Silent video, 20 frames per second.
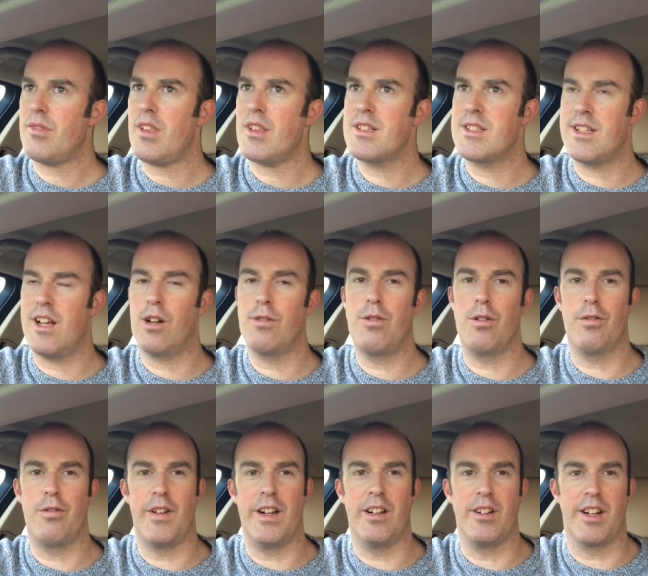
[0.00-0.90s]

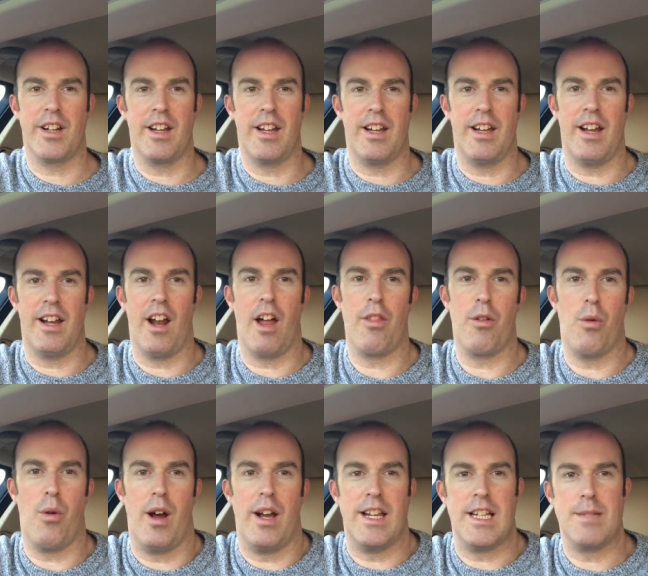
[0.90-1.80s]
self-fulfilled in other
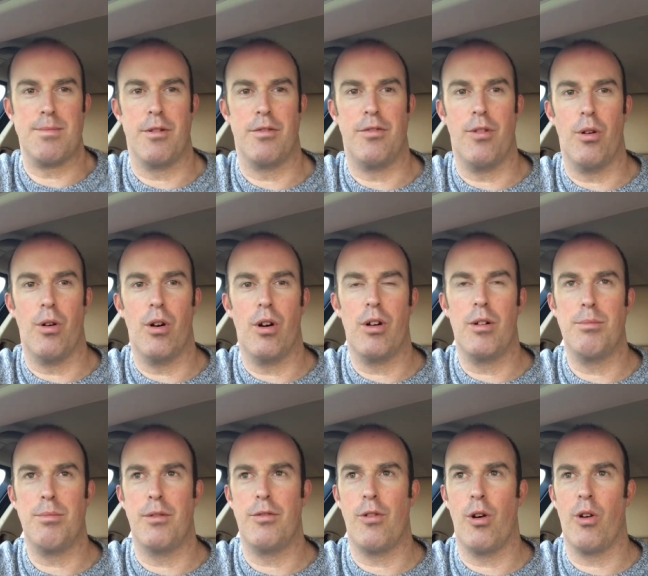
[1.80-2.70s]
ways before
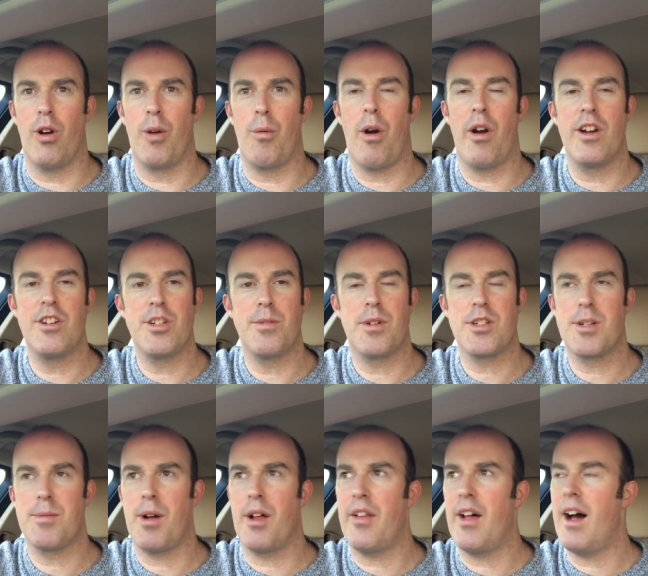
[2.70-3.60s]
I worry too much
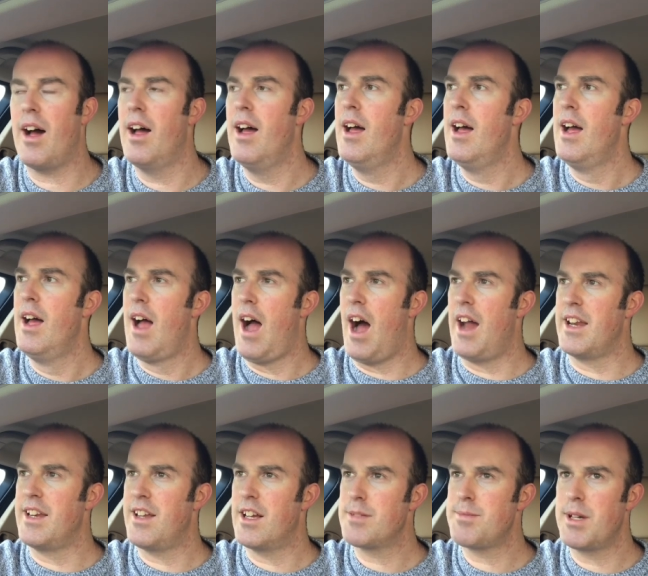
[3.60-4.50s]
about that. And
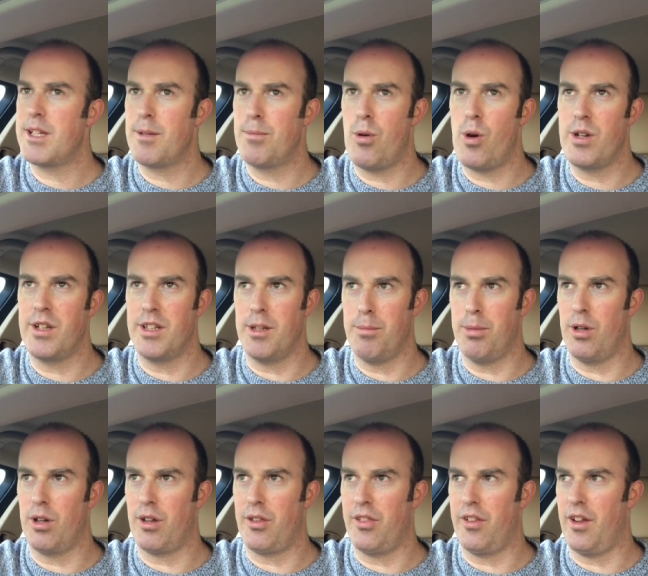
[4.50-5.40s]
he does make the point in the
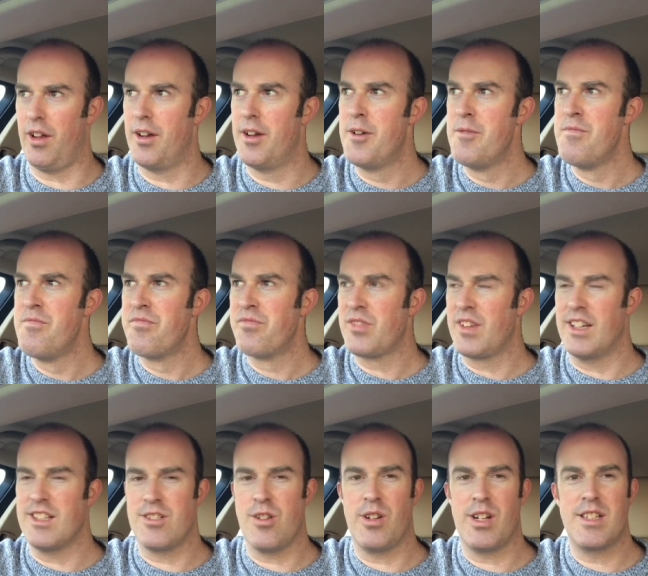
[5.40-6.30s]
book that
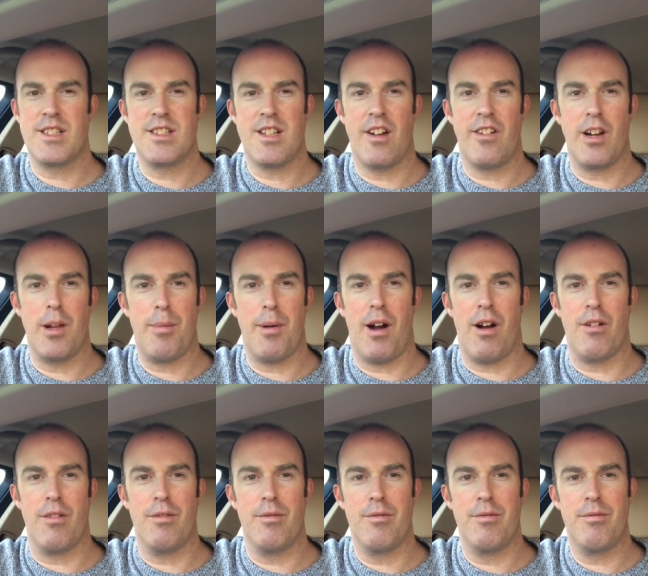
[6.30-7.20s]
it's not necessarily
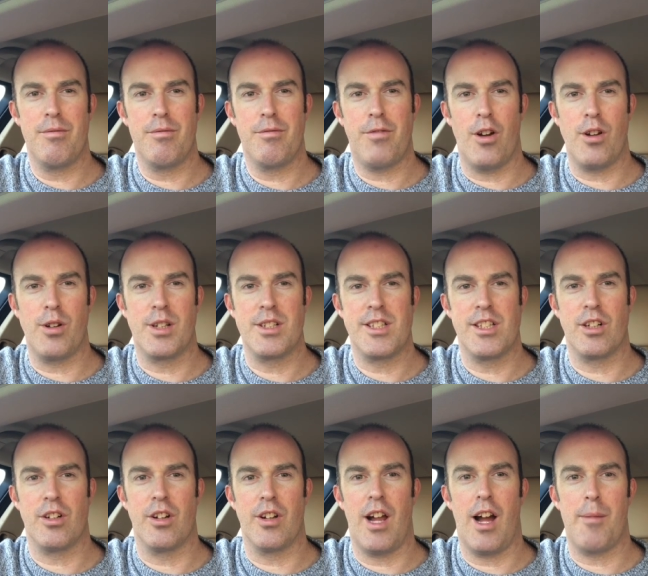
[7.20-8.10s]
about focusing
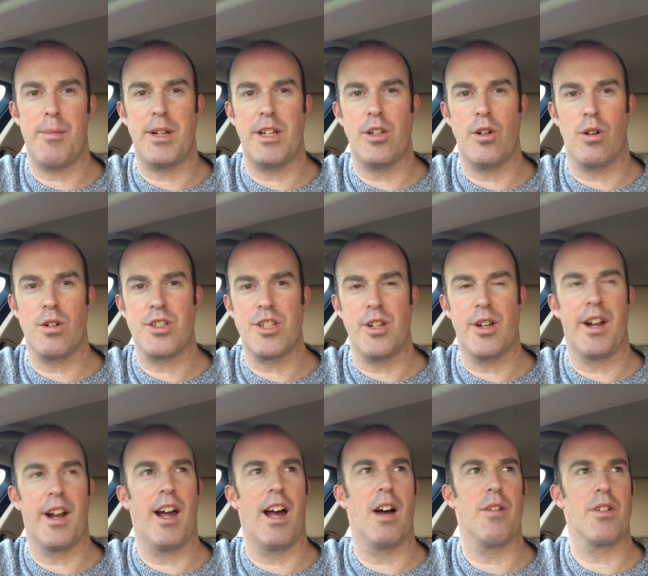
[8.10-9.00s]
on how many yachts you
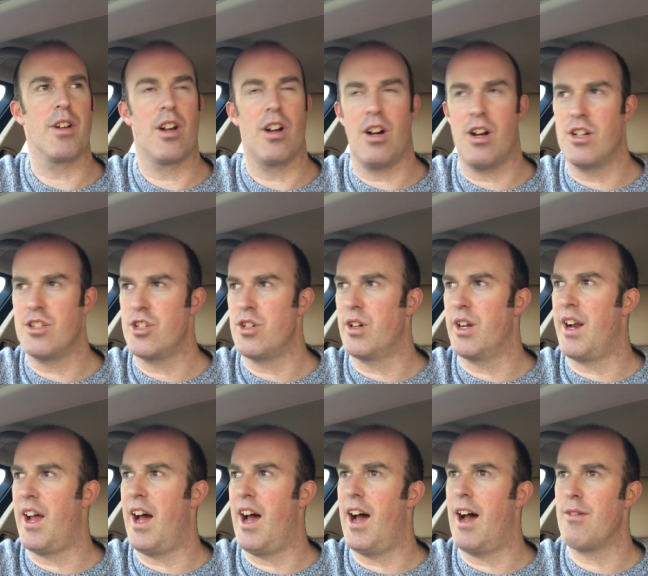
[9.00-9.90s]
can have and cars you can
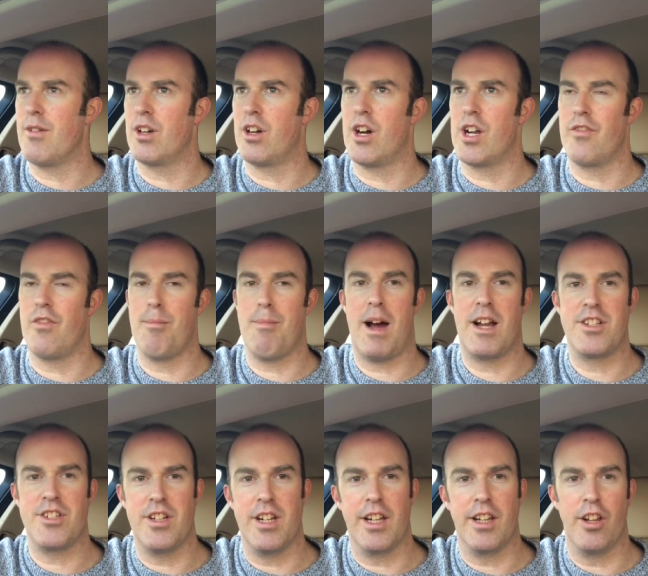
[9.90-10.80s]
have and kind of
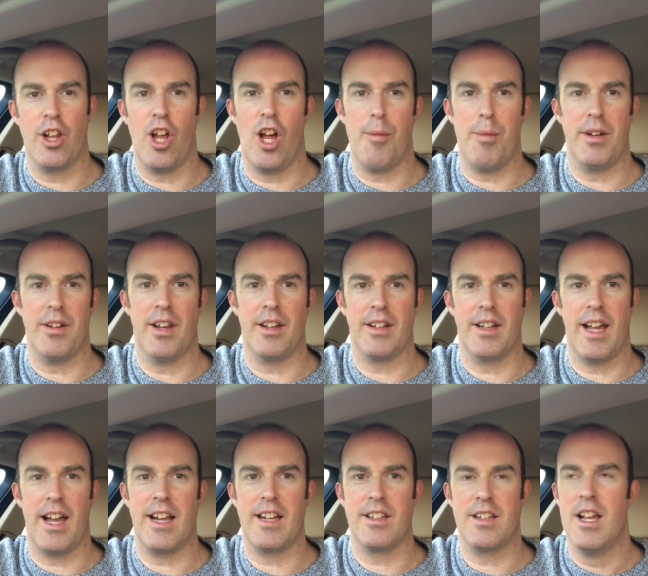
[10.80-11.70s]
imagining them and then
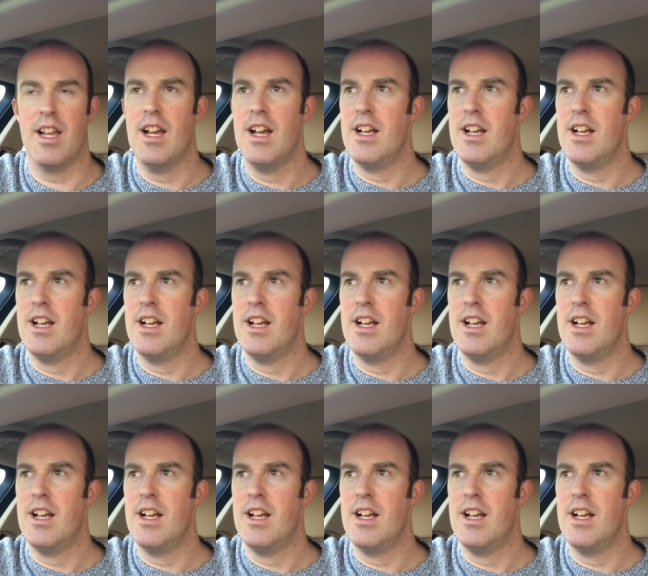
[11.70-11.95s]
getting,